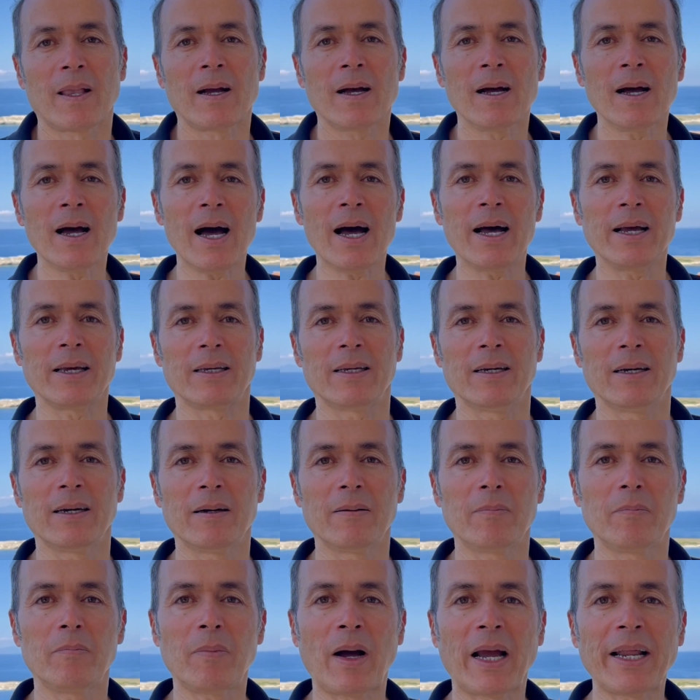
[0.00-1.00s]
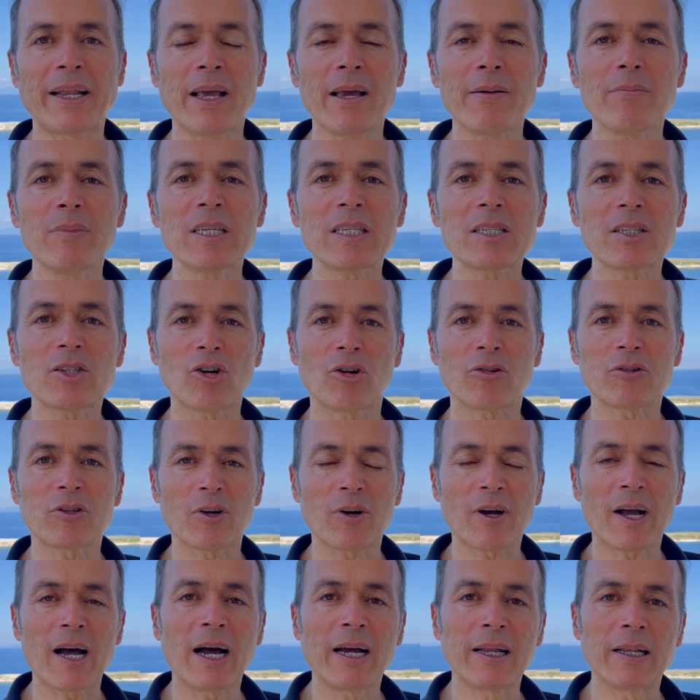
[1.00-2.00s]
Hi, my name is Dr.
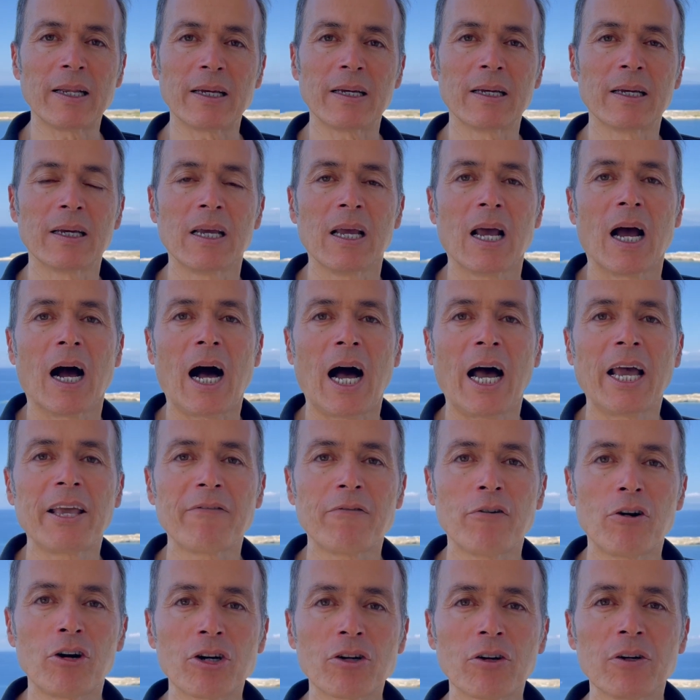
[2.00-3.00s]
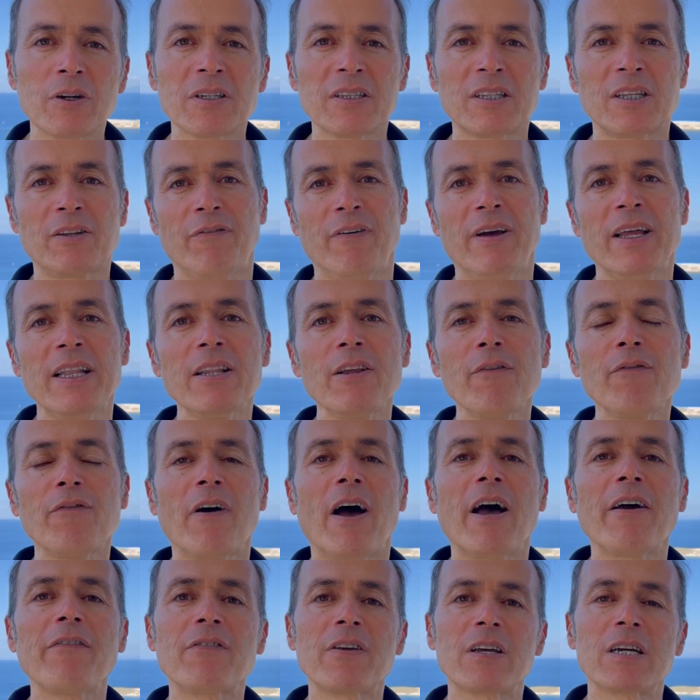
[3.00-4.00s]
Cayli. I work
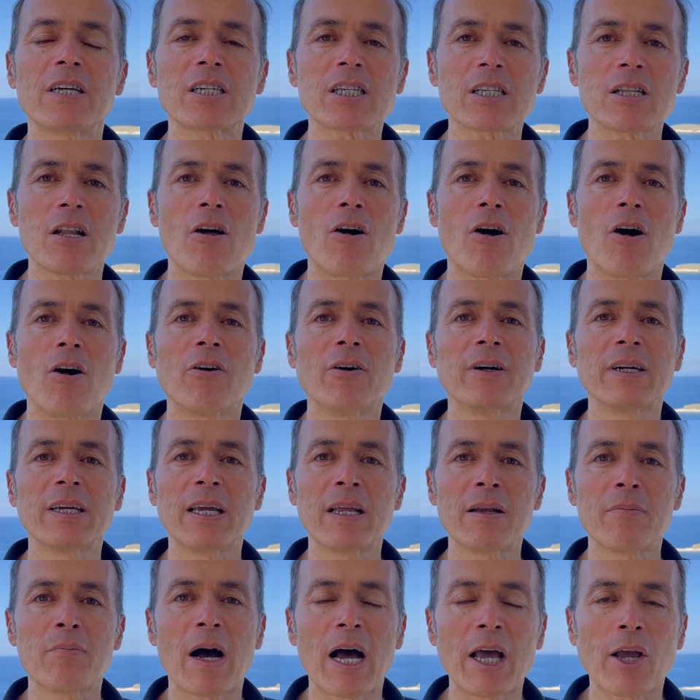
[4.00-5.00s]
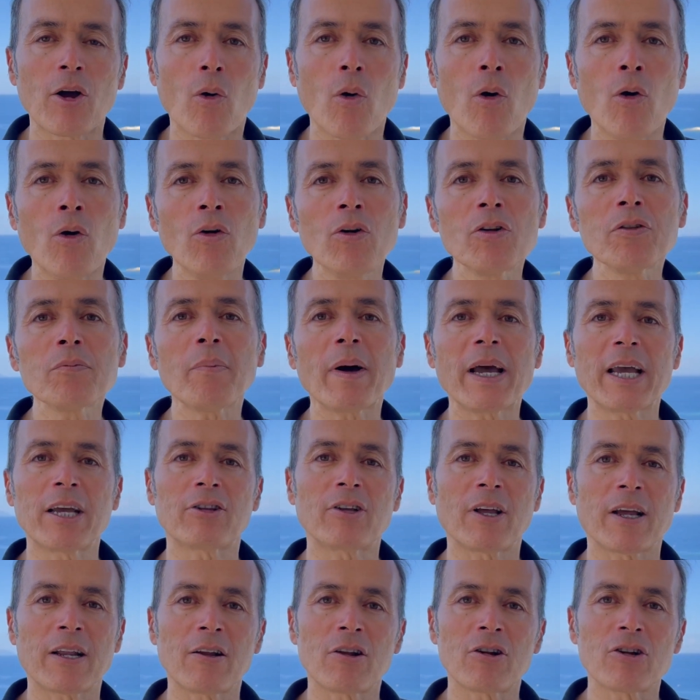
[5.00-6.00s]
25 years long in my own
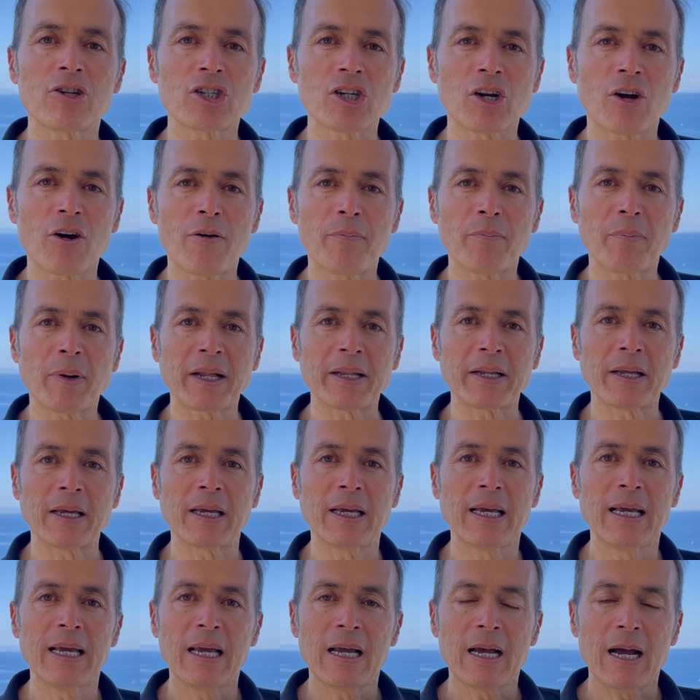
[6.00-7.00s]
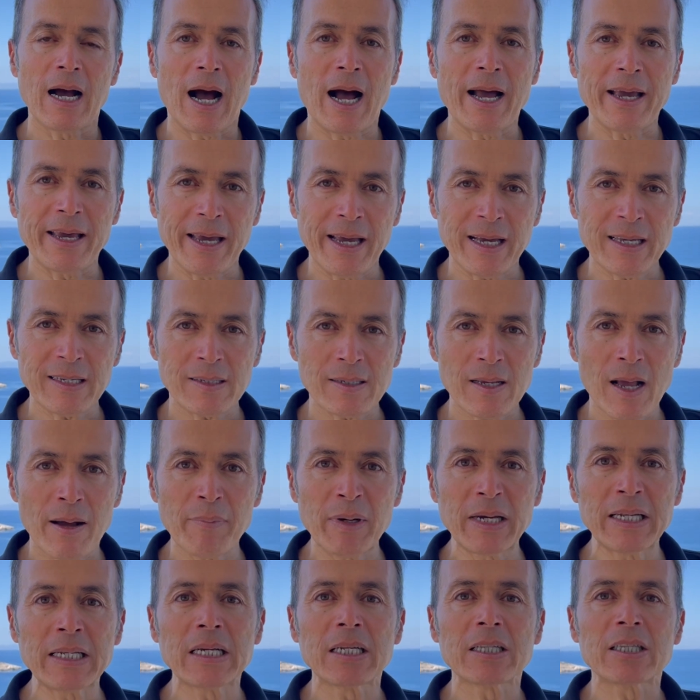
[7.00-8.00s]
biotechnology company. I
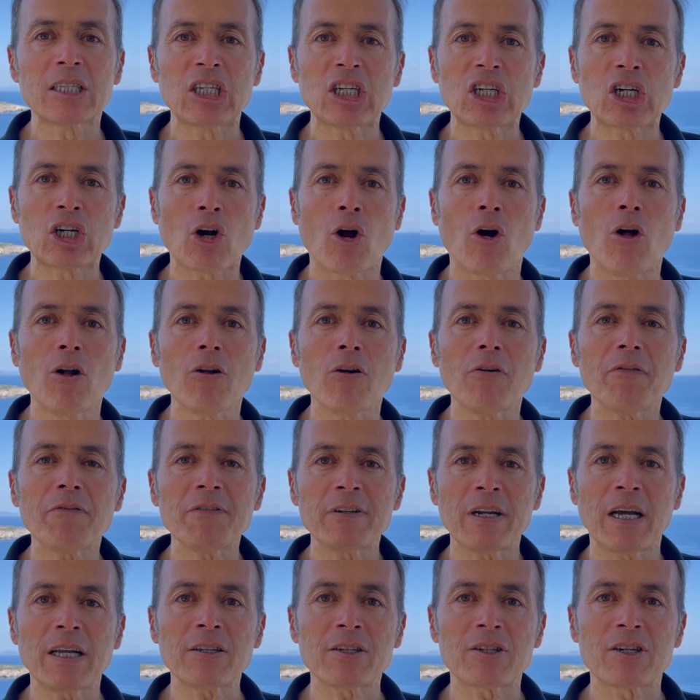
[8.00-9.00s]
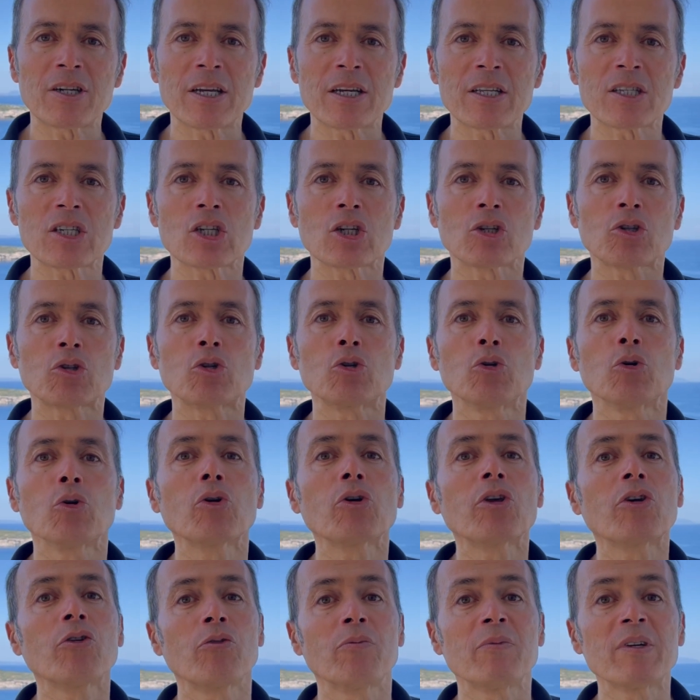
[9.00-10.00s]
examine the role of nutrients to
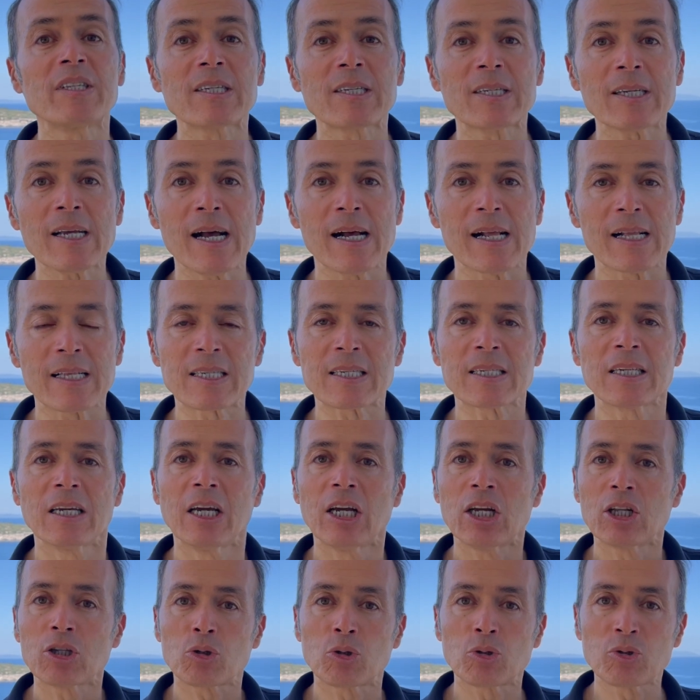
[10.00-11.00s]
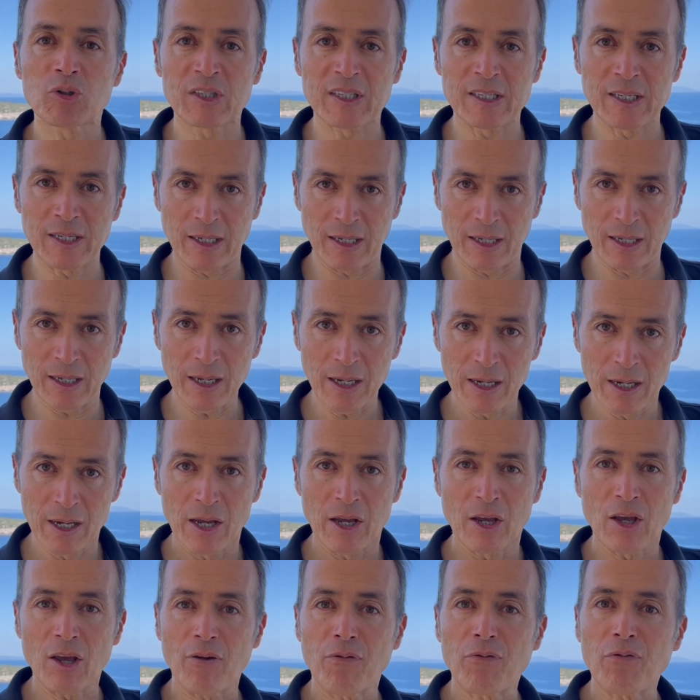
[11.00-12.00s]
human cells to see
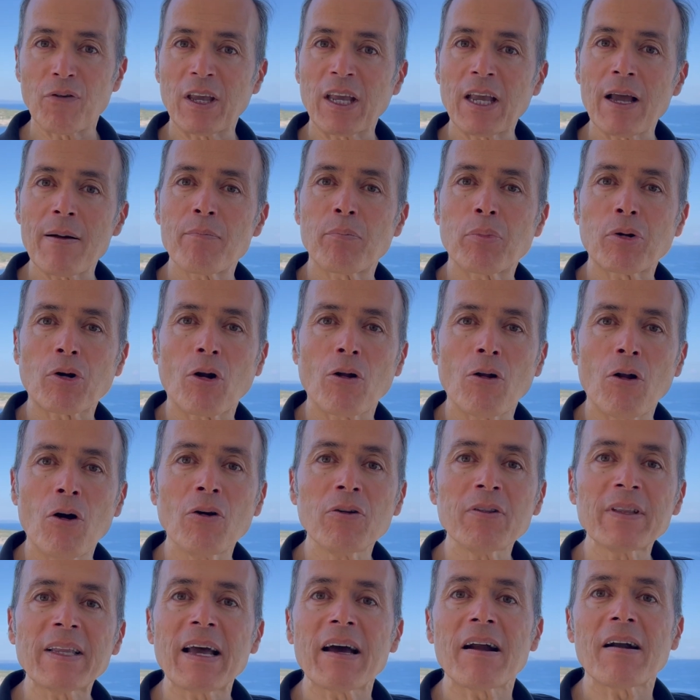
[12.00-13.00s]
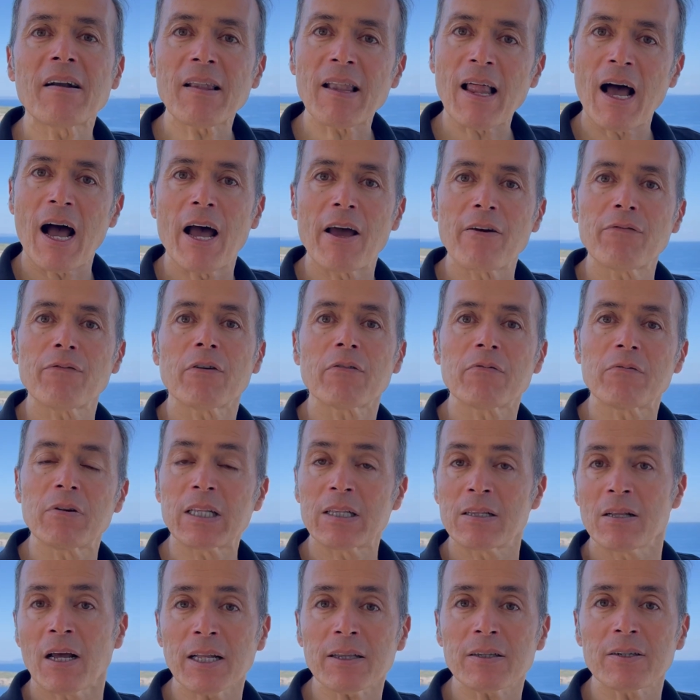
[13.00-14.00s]
if we can prolong their life with
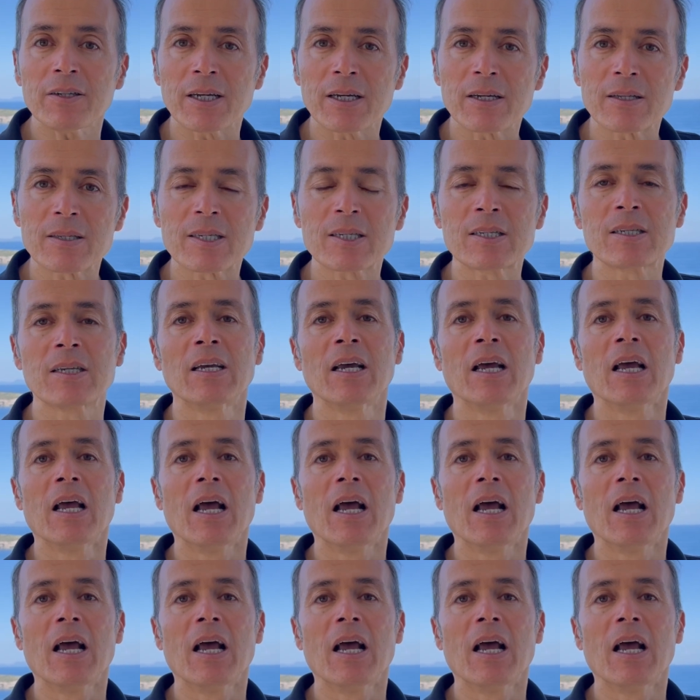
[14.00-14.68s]
nutrients.